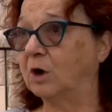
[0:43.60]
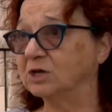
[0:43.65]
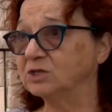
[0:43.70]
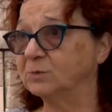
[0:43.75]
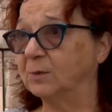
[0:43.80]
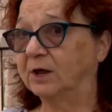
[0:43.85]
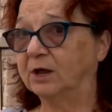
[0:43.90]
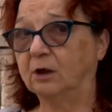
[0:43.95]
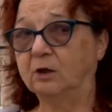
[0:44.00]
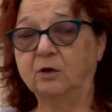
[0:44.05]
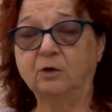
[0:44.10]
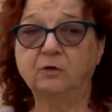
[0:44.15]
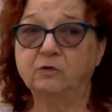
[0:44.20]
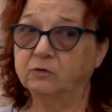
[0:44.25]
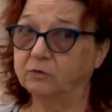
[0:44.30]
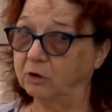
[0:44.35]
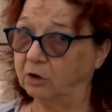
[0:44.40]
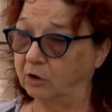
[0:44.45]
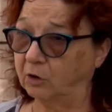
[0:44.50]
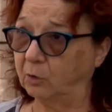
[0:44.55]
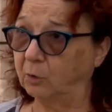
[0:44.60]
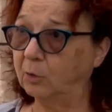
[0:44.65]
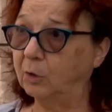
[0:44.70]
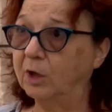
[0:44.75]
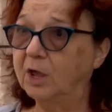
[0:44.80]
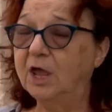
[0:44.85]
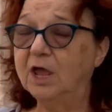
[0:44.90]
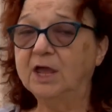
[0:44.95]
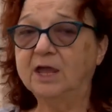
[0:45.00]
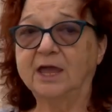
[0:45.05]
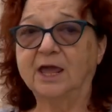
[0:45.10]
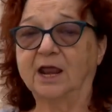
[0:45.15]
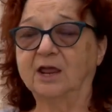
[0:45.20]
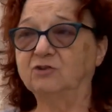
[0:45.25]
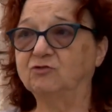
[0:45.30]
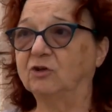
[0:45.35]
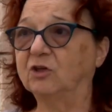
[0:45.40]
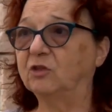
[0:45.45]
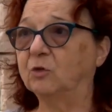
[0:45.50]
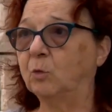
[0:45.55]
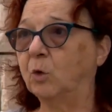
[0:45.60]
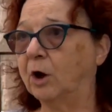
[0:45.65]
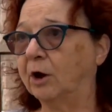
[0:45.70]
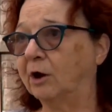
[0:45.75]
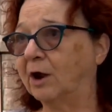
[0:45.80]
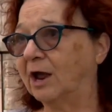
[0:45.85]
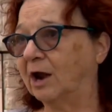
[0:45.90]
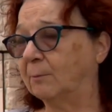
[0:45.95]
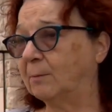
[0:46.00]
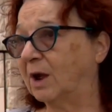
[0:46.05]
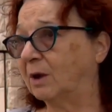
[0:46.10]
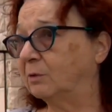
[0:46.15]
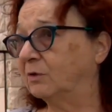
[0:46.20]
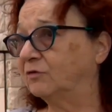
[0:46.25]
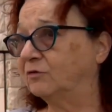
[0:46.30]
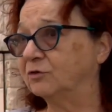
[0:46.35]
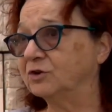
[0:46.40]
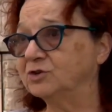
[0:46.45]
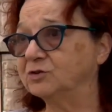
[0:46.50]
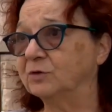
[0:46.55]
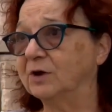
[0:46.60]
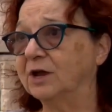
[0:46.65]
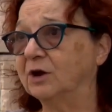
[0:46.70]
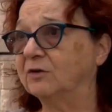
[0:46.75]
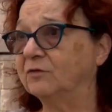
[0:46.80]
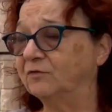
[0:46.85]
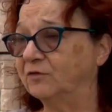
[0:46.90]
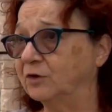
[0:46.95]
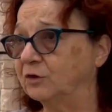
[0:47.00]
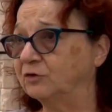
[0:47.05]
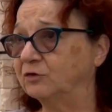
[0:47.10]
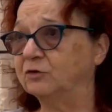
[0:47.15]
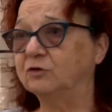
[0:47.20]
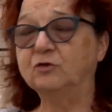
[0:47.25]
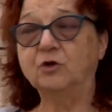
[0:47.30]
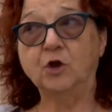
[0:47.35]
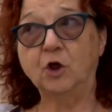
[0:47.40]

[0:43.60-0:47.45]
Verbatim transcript: wash my clothes? No. Can I drink the water out of my refrigerator filtered?